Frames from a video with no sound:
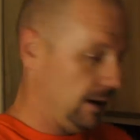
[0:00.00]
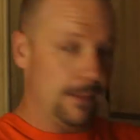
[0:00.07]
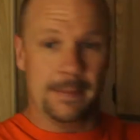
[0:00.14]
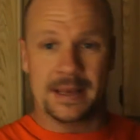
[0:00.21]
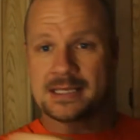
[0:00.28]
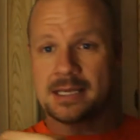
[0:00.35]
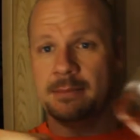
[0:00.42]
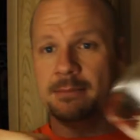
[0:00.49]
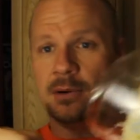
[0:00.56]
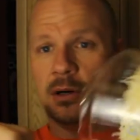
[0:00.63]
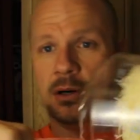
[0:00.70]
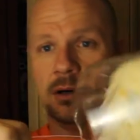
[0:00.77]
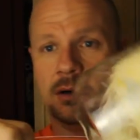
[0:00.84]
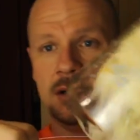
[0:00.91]
in a mixing
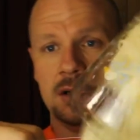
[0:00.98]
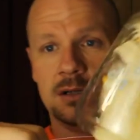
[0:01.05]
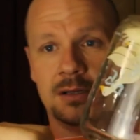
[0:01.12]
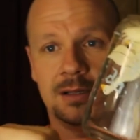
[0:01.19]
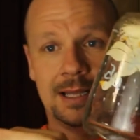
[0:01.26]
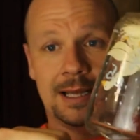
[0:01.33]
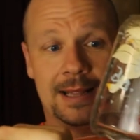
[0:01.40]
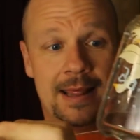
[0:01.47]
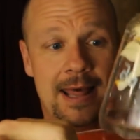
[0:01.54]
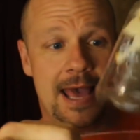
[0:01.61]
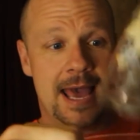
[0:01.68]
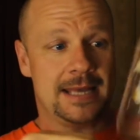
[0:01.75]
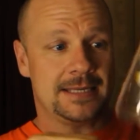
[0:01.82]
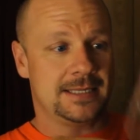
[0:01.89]
bowl like
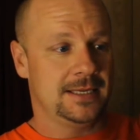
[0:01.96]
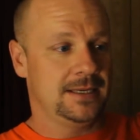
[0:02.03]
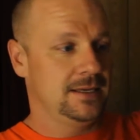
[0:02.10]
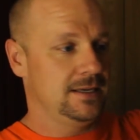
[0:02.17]
that,